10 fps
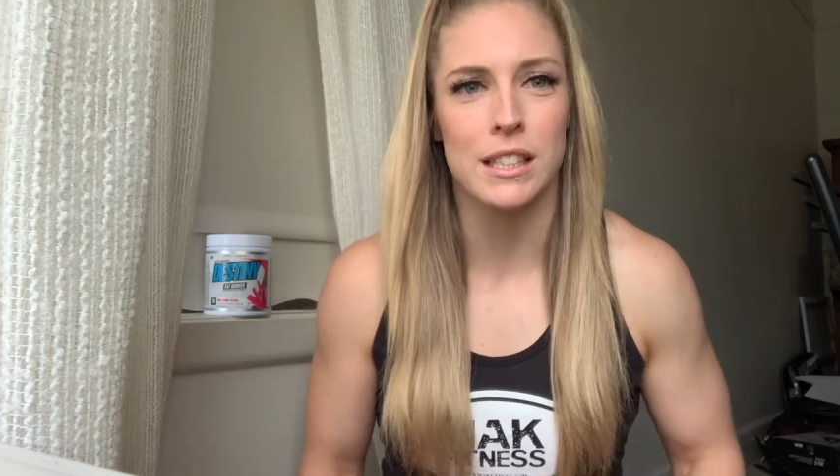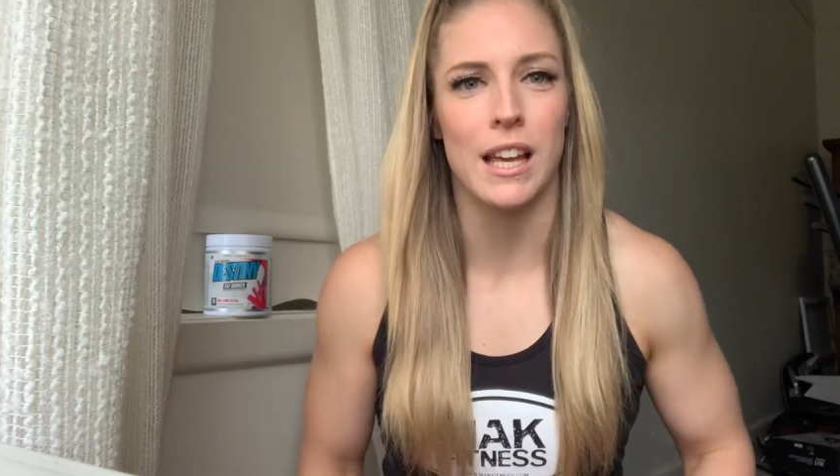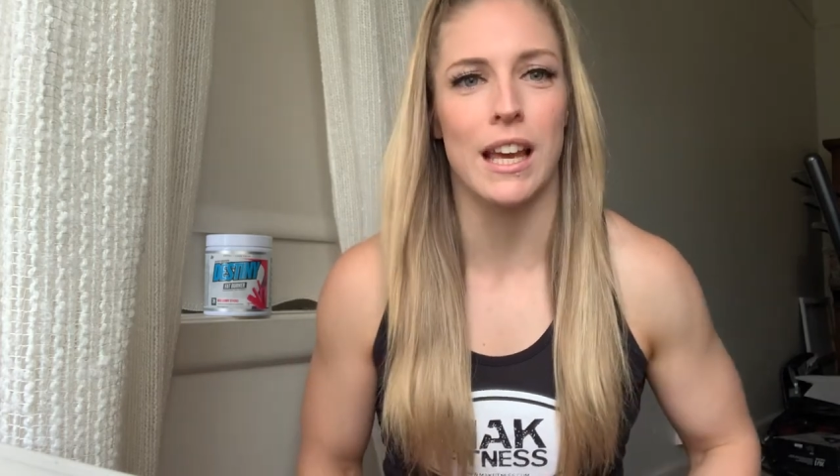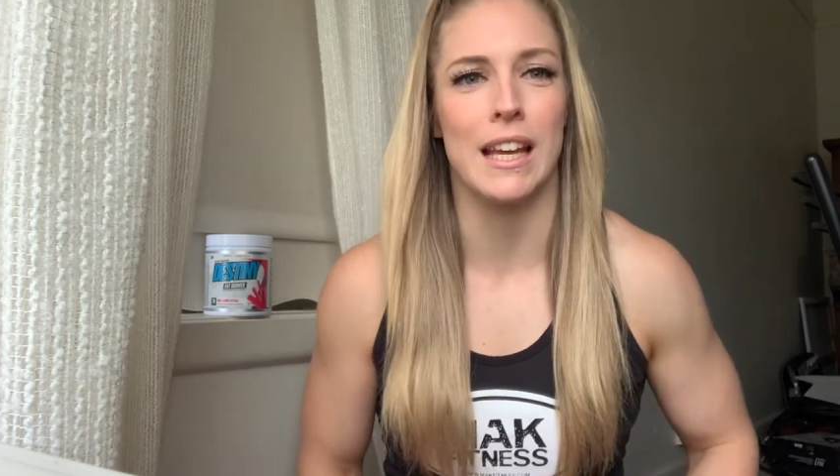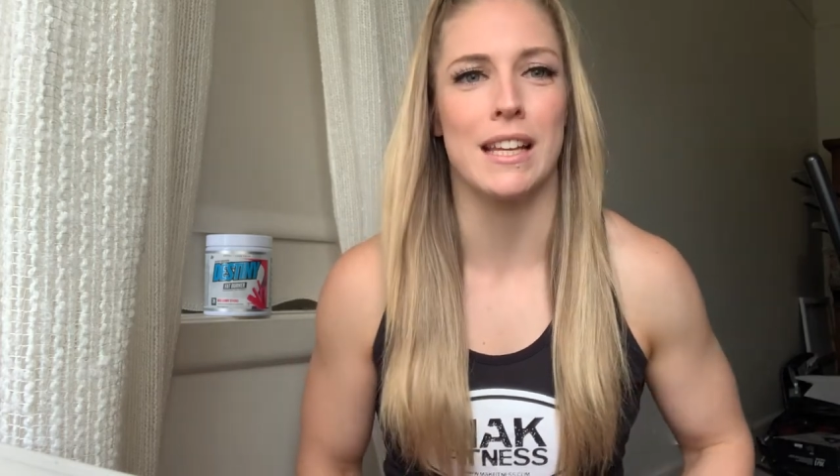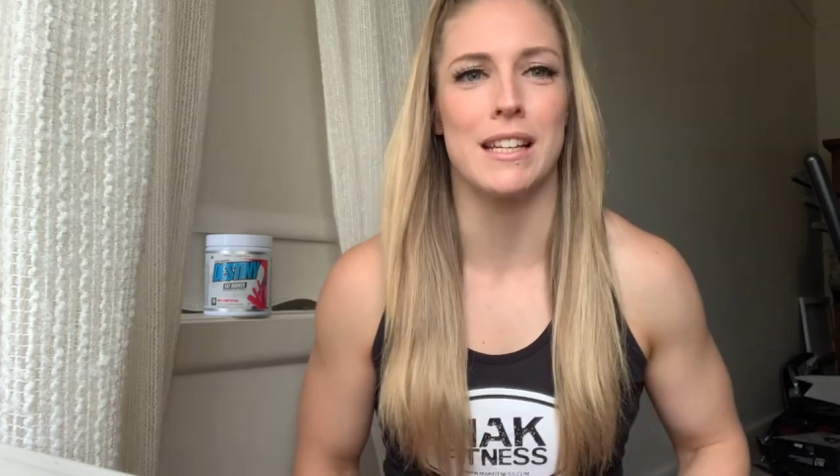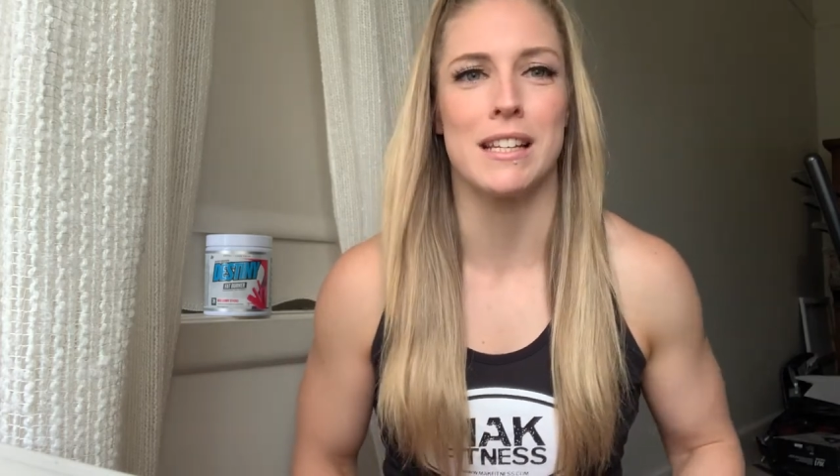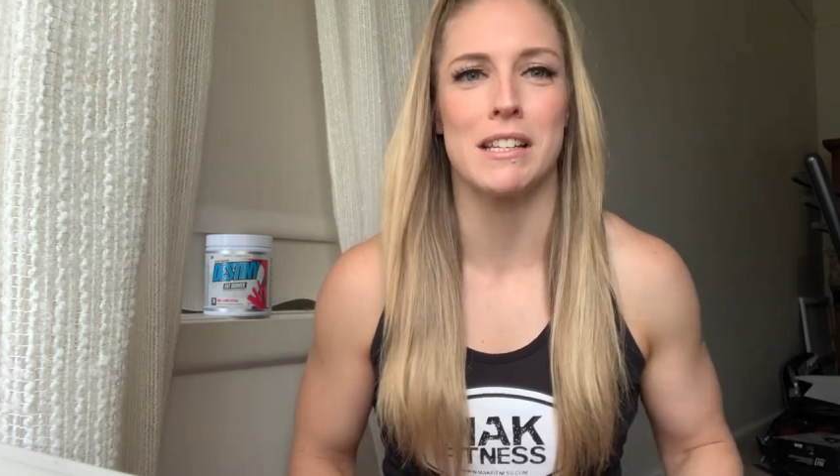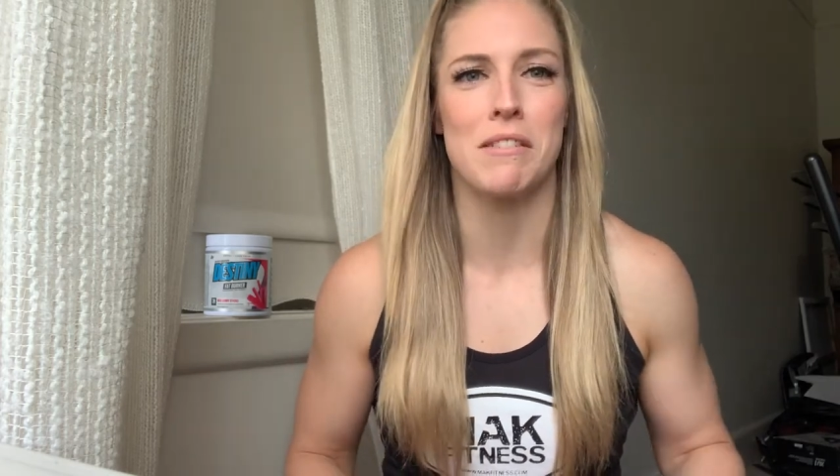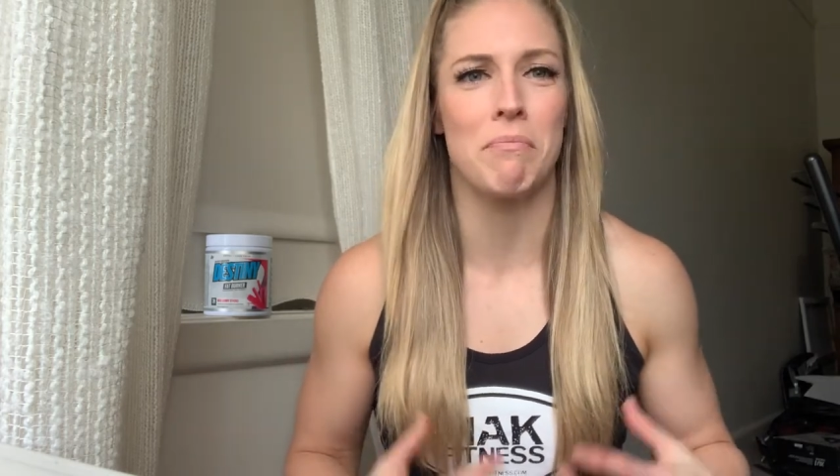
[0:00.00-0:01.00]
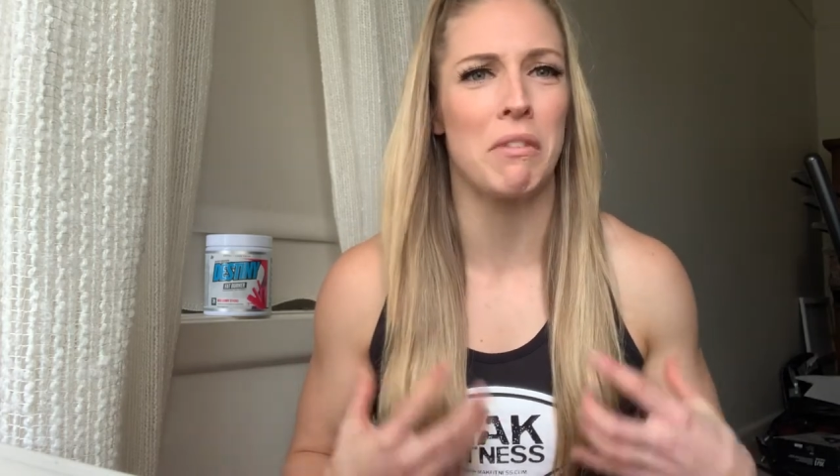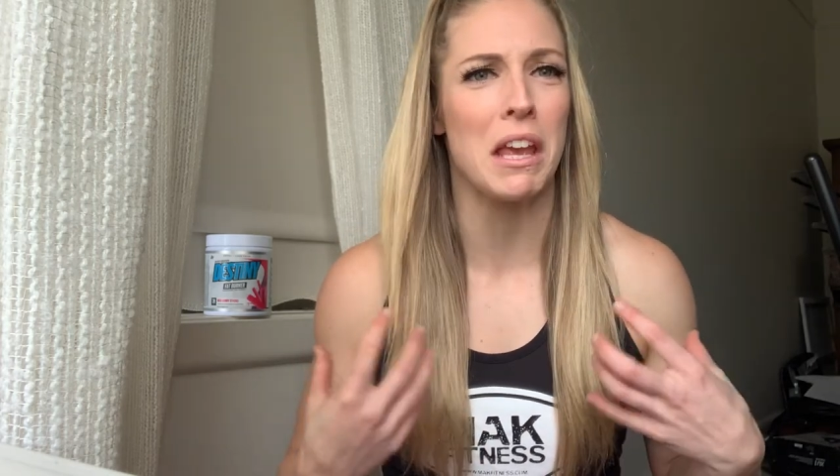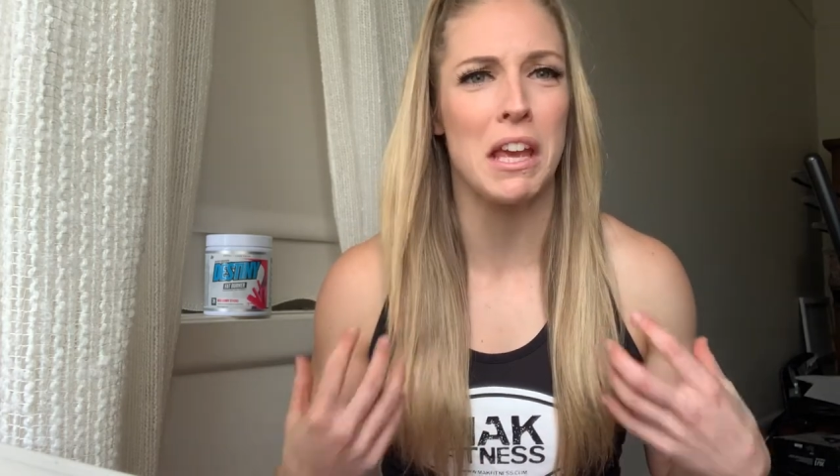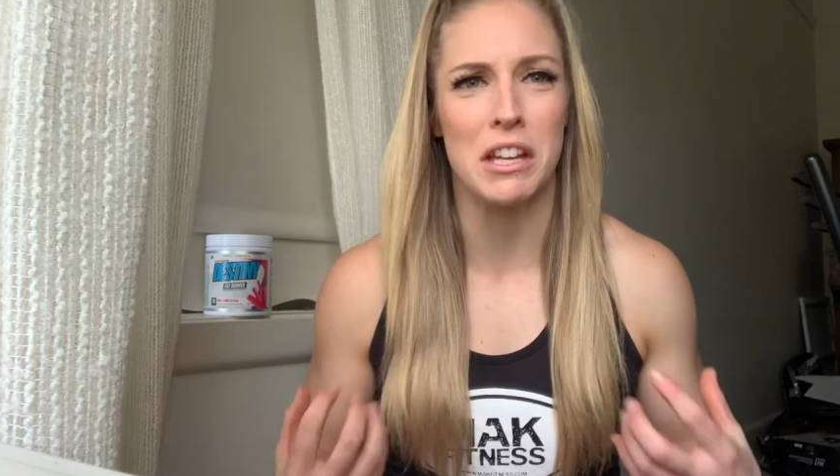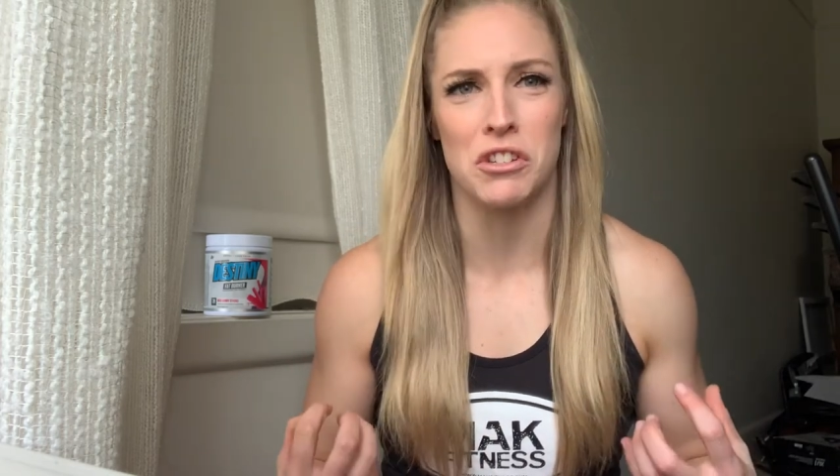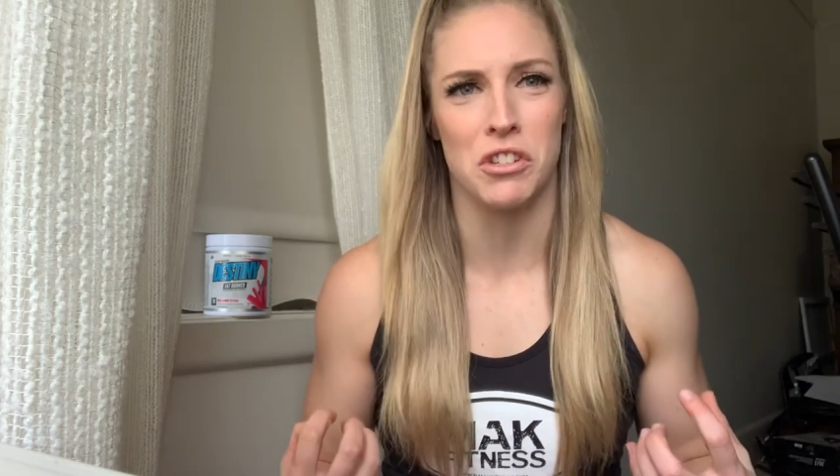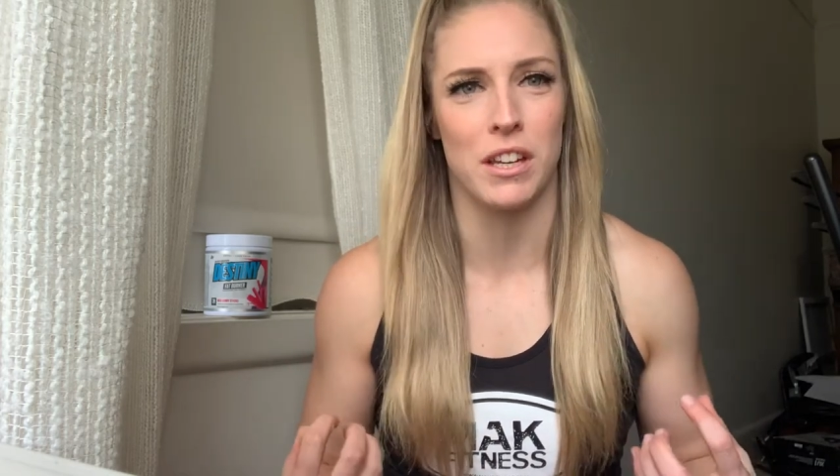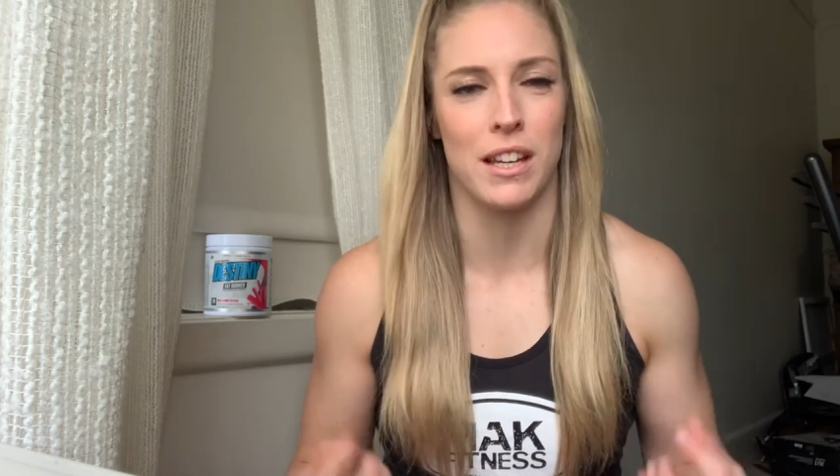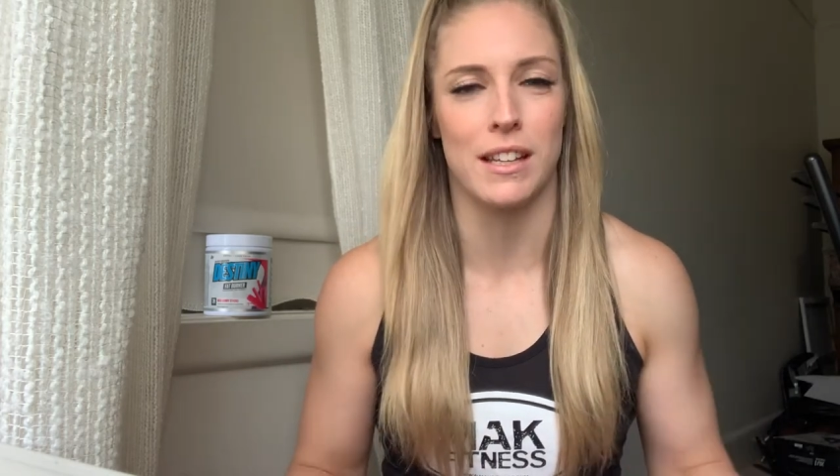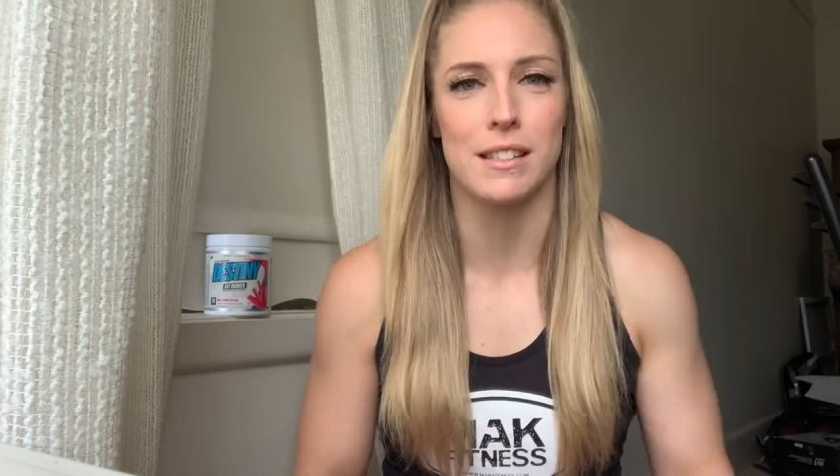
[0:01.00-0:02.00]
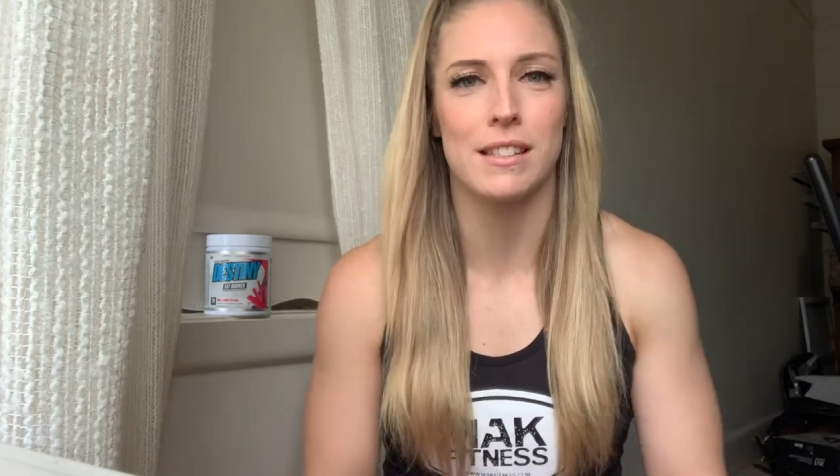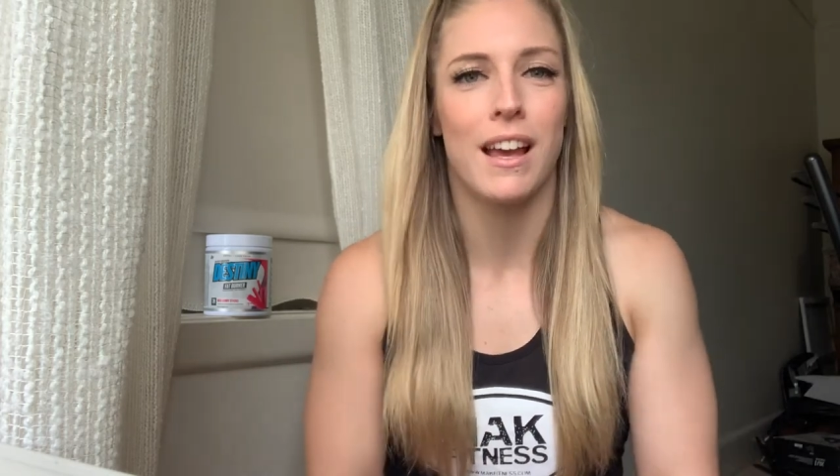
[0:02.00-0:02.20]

and itchiness,